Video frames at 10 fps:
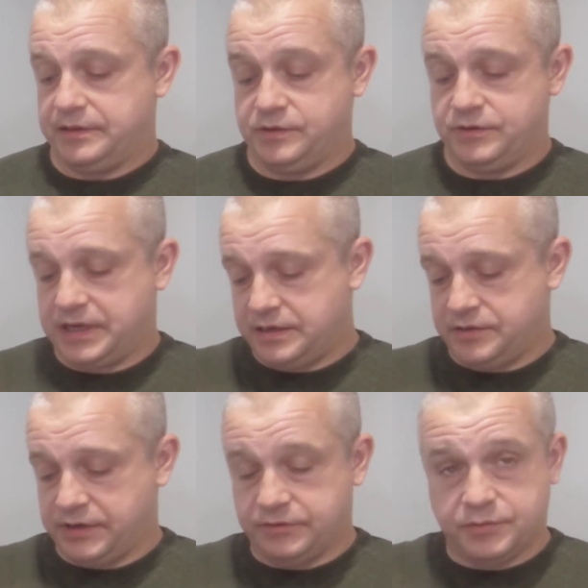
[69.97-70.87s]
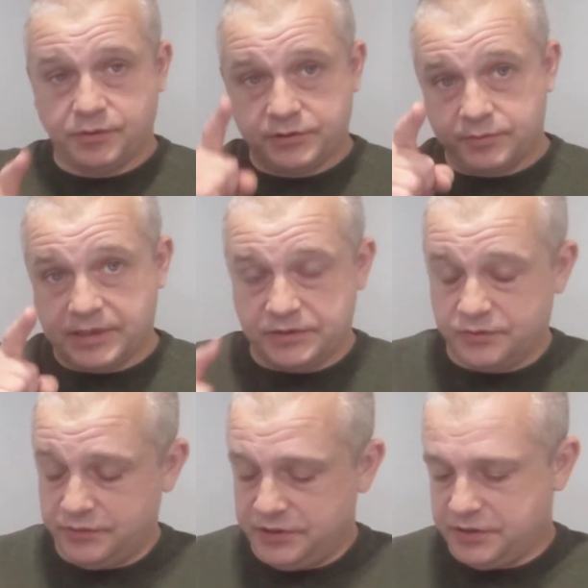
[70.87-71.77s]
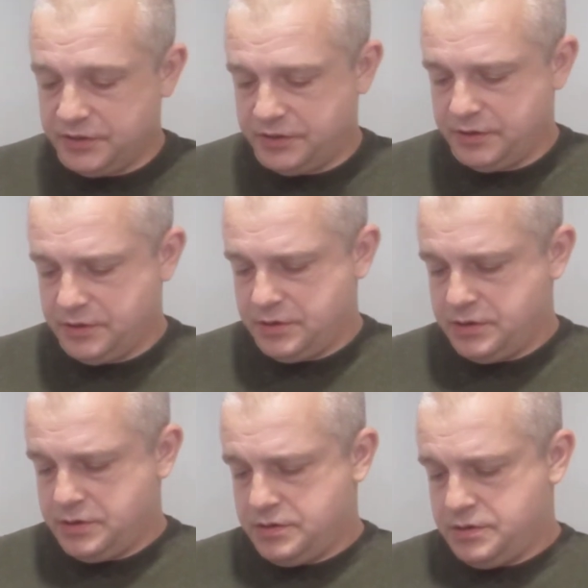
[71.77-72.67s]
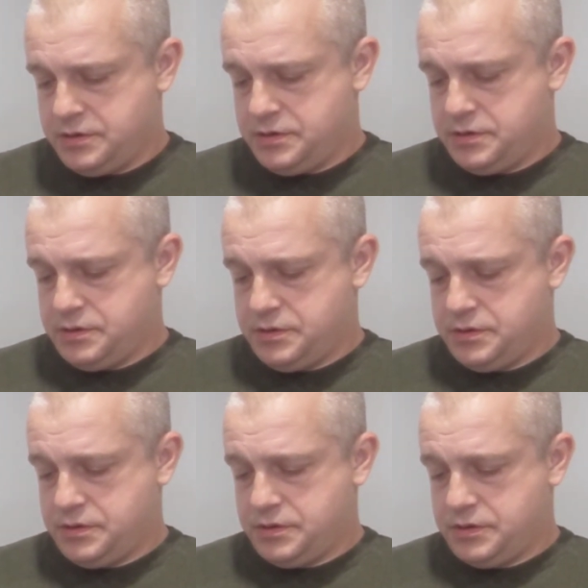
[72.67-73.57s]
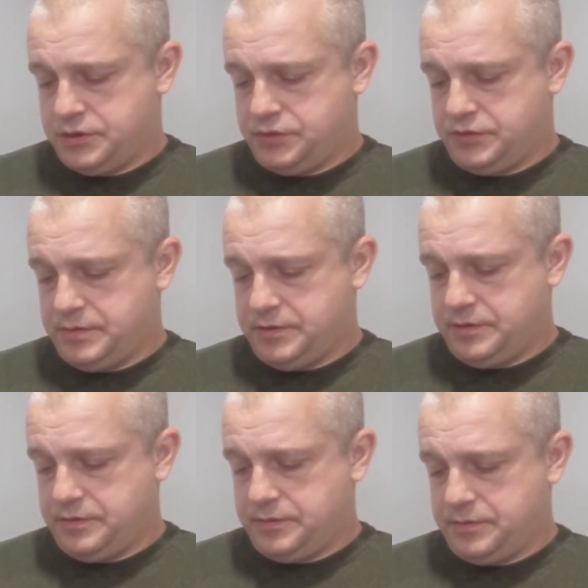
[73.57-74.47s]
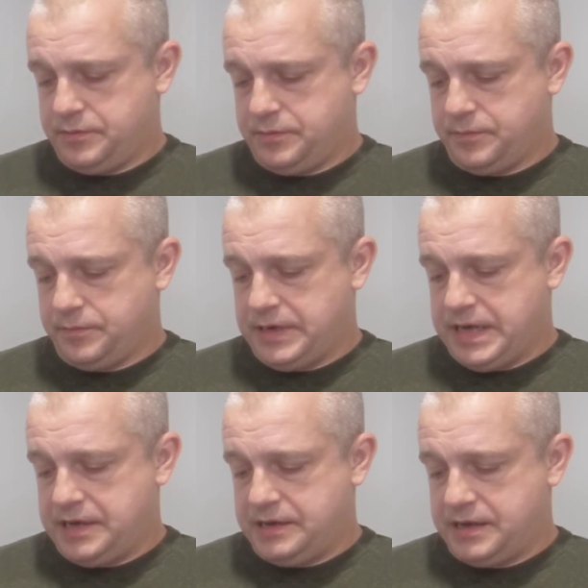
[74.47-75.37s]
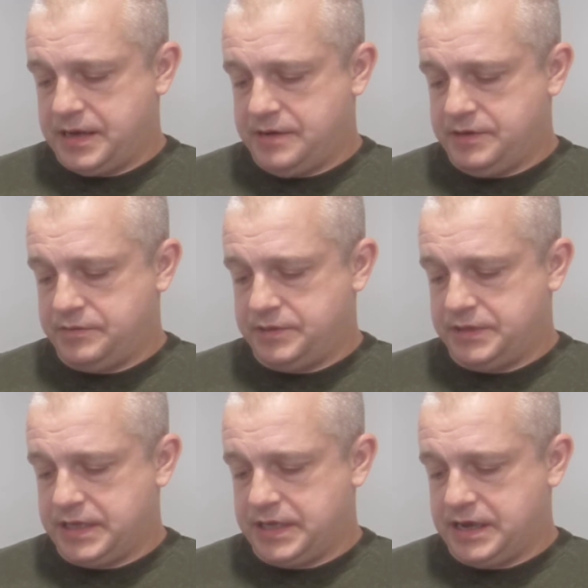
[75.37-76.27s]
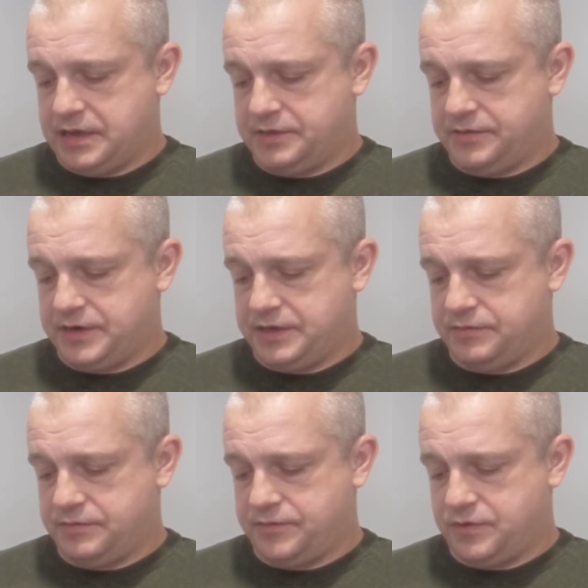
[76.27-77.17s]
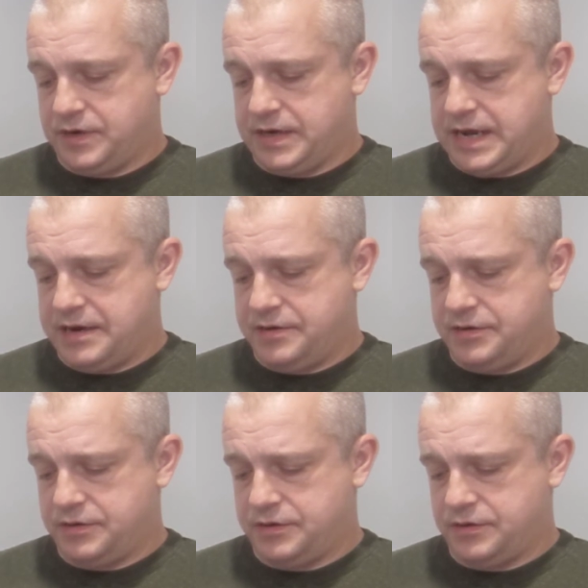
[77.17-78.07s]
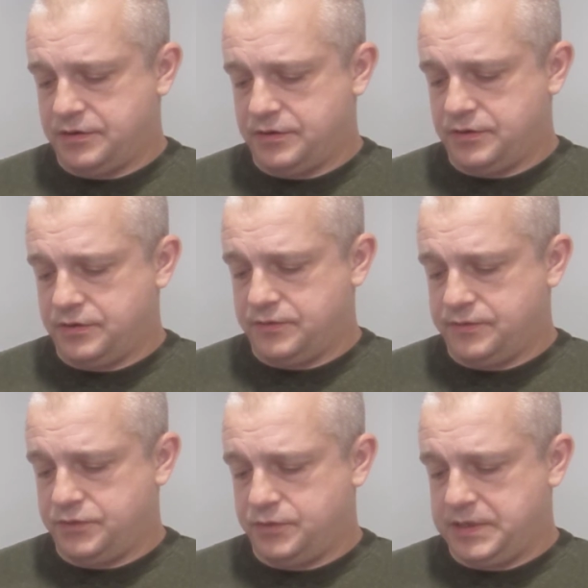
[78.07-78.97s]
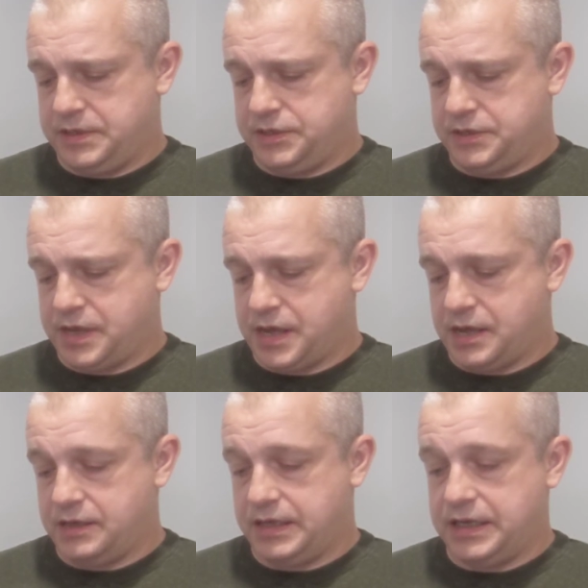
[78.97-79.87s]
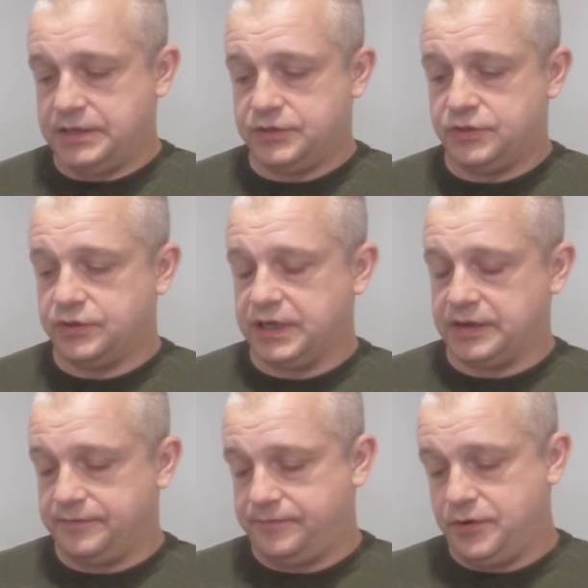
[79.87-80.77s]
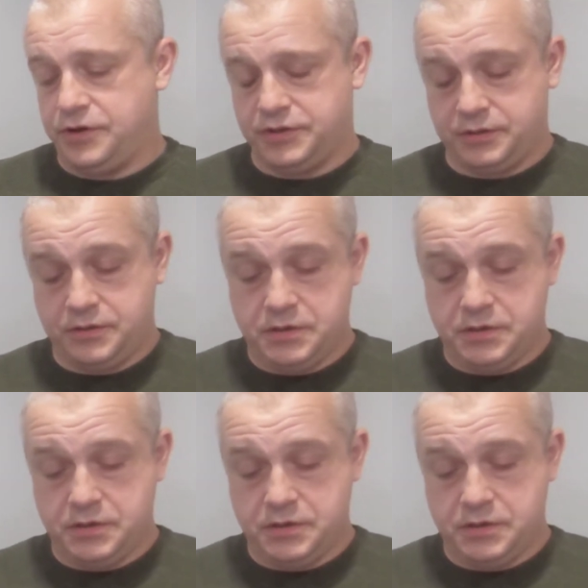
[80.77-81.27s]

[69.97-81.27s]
They all tell you to drink responsibly, and so you should. Now, it's triple blend Irish whiskey, cask finished before layers of sweetness and exotic fruit.